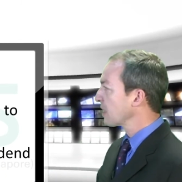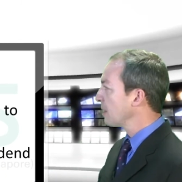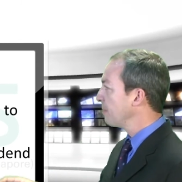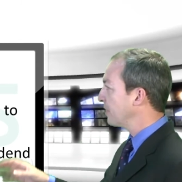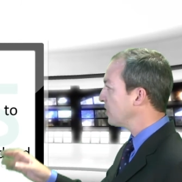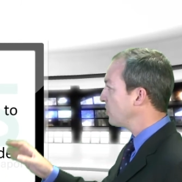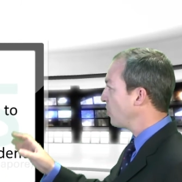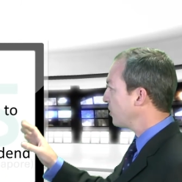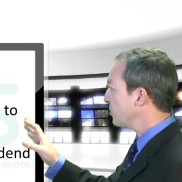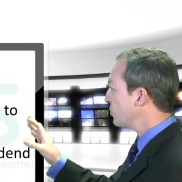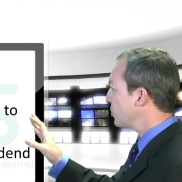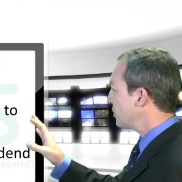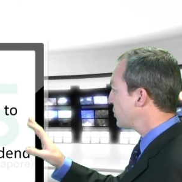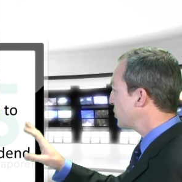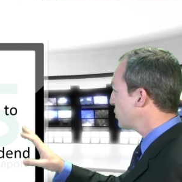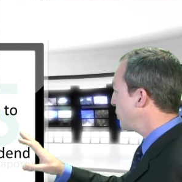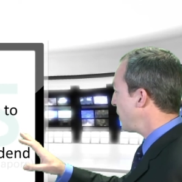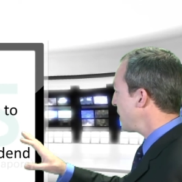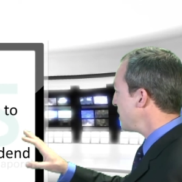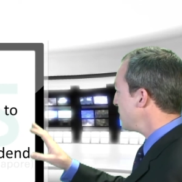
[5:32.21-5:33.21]
But not
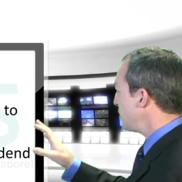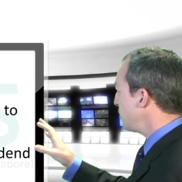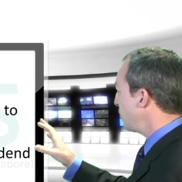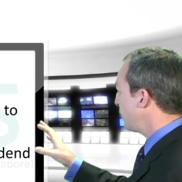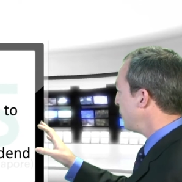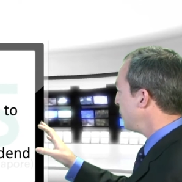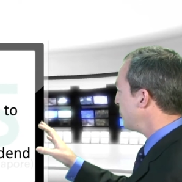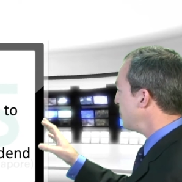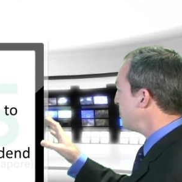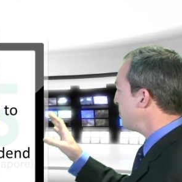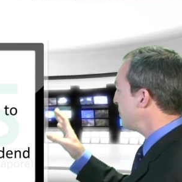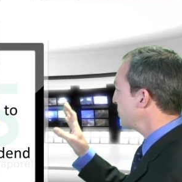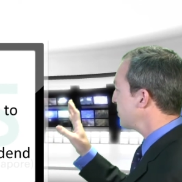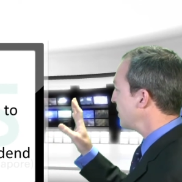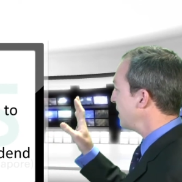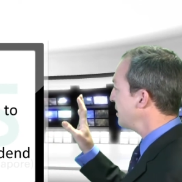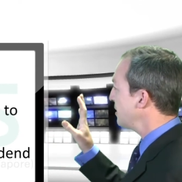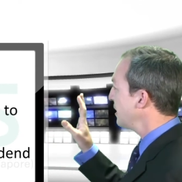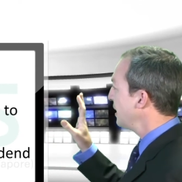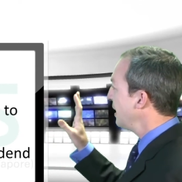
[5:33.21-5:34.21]
just 20 or
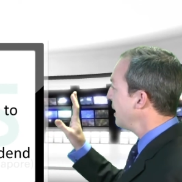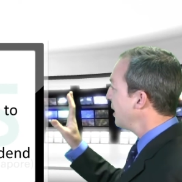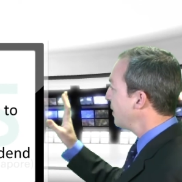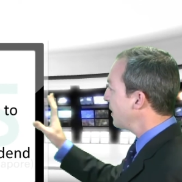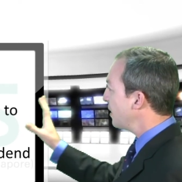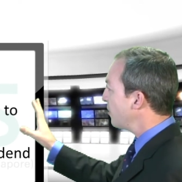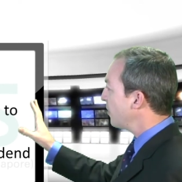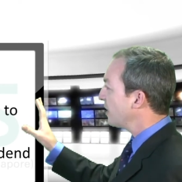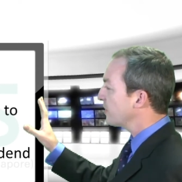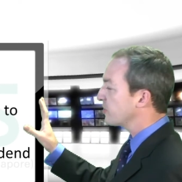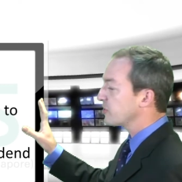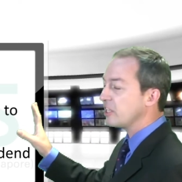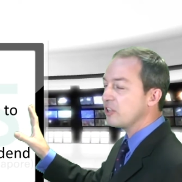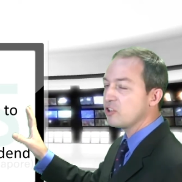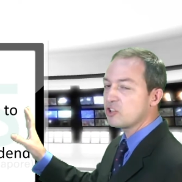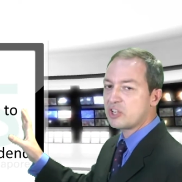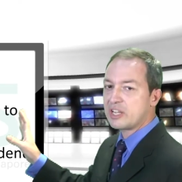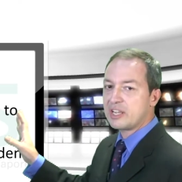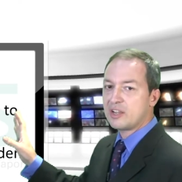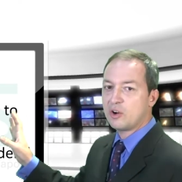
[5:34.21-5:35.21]
50%, they're asking
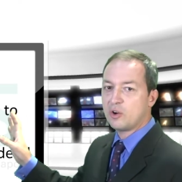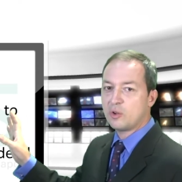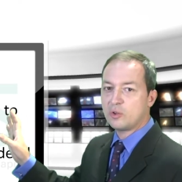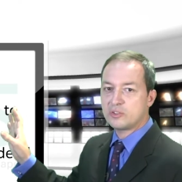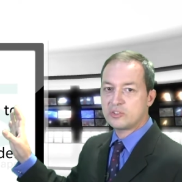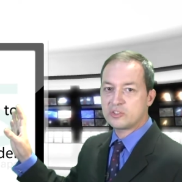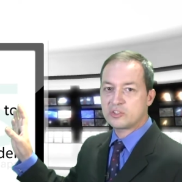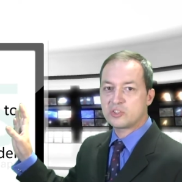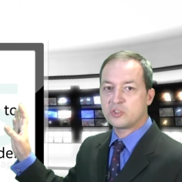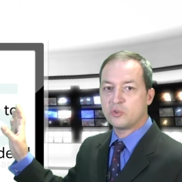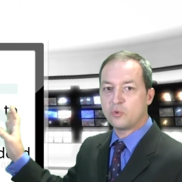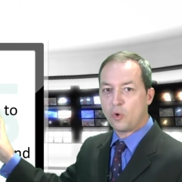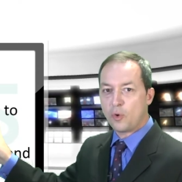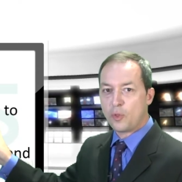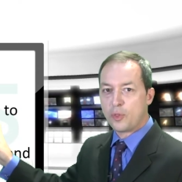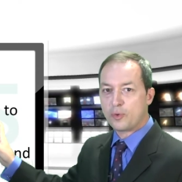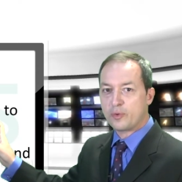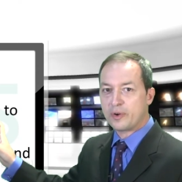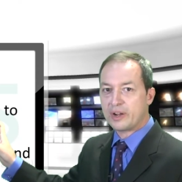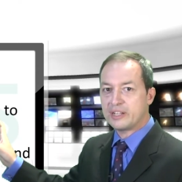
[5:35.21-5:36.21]
shareholders to
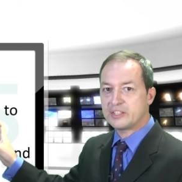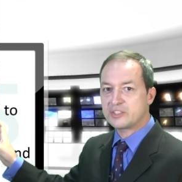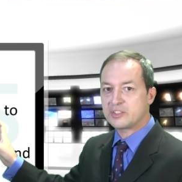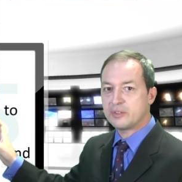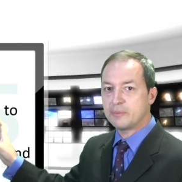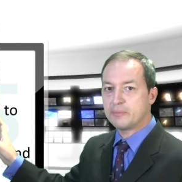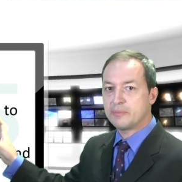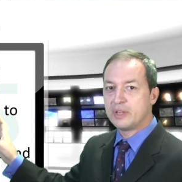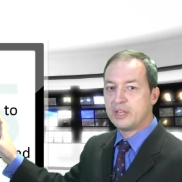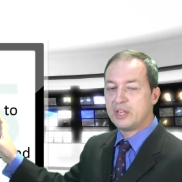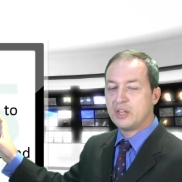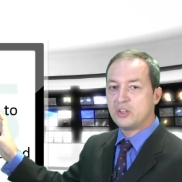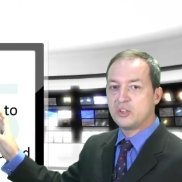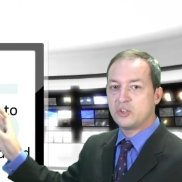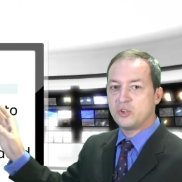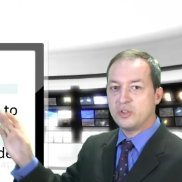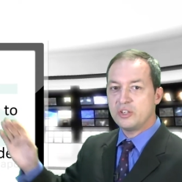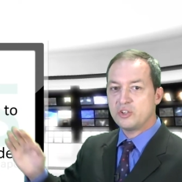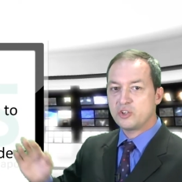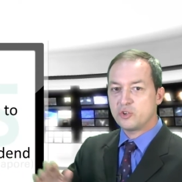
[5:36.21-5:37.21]
authorize them
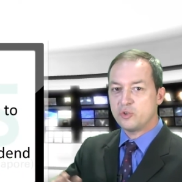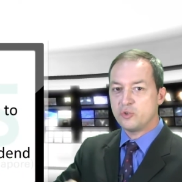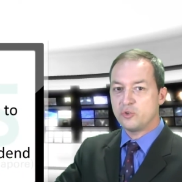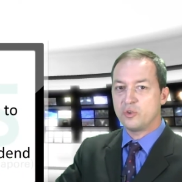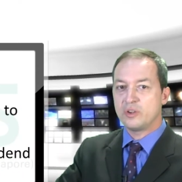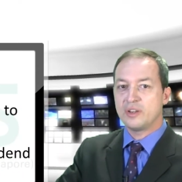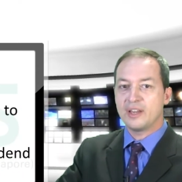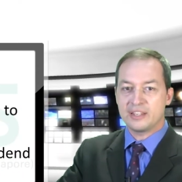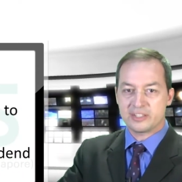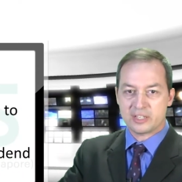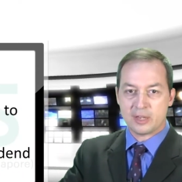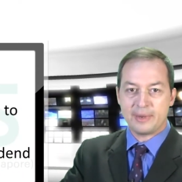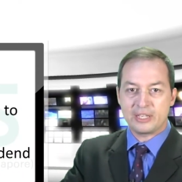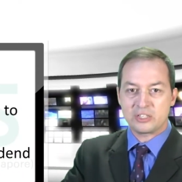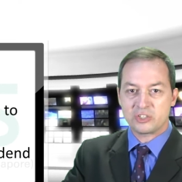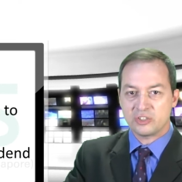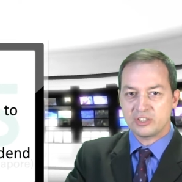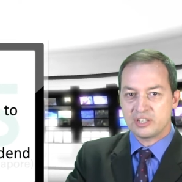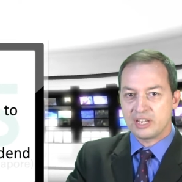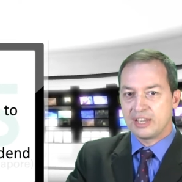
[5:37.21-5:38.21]
to issue, as I
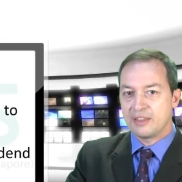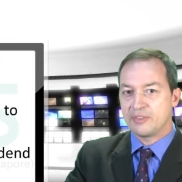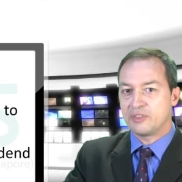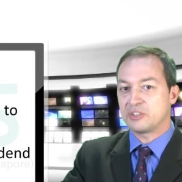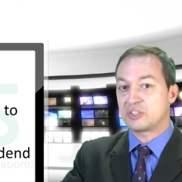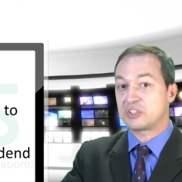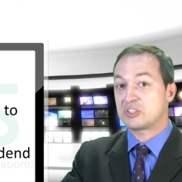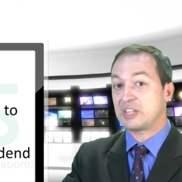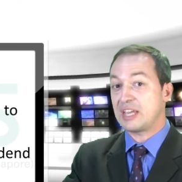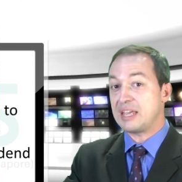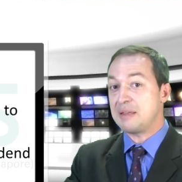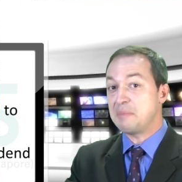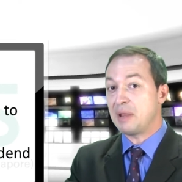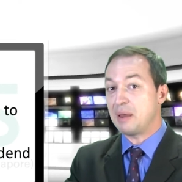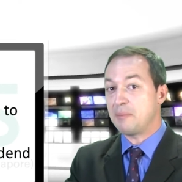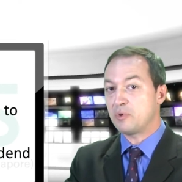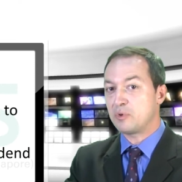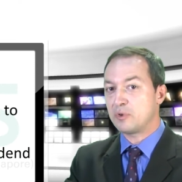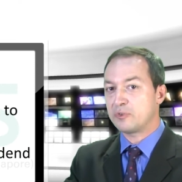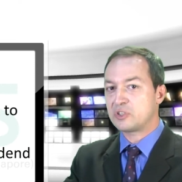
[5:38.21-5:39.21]
mentioned, the same
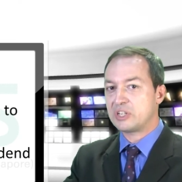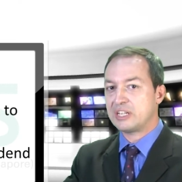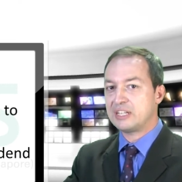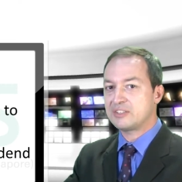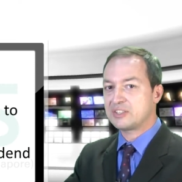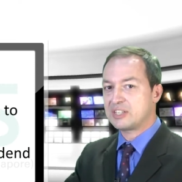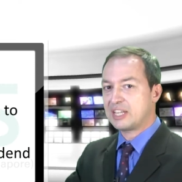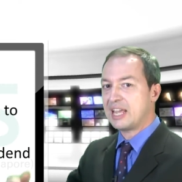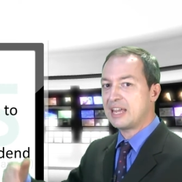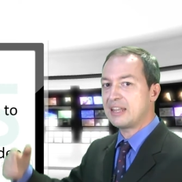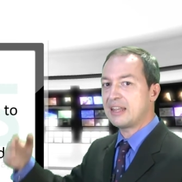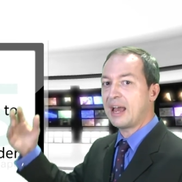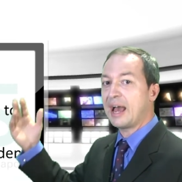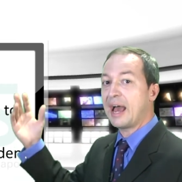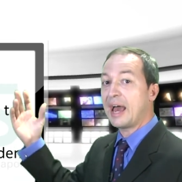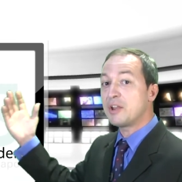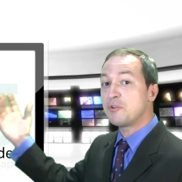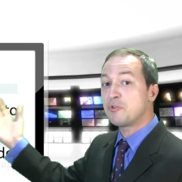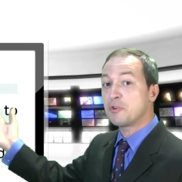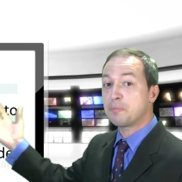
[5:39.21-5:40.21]
number of shares again,
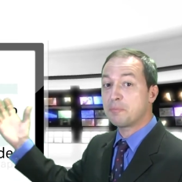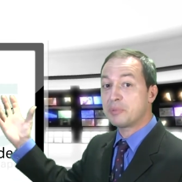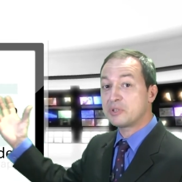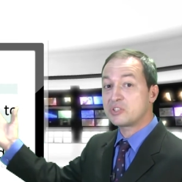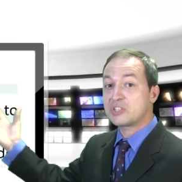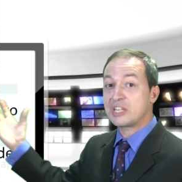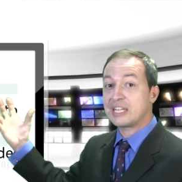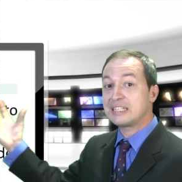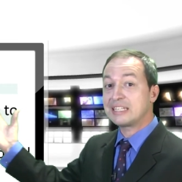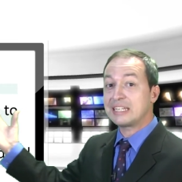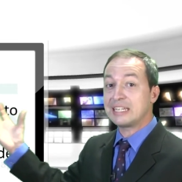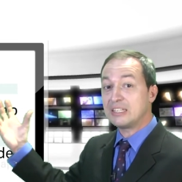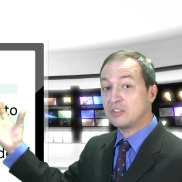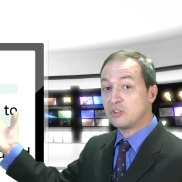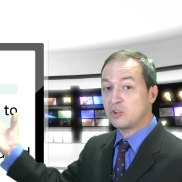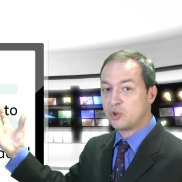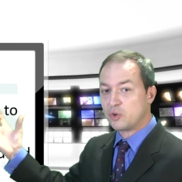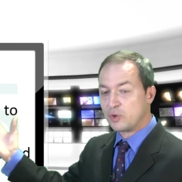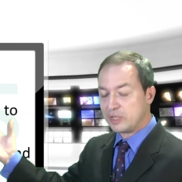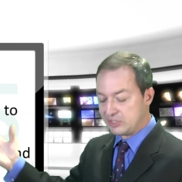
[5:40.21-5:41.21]
100%
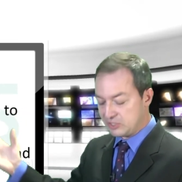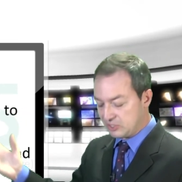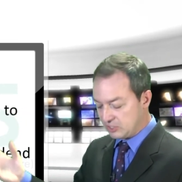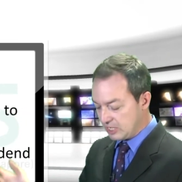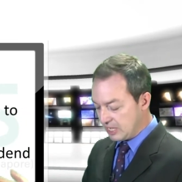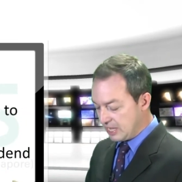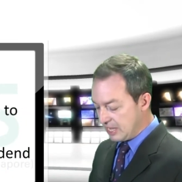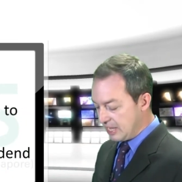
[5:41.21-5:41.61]
increase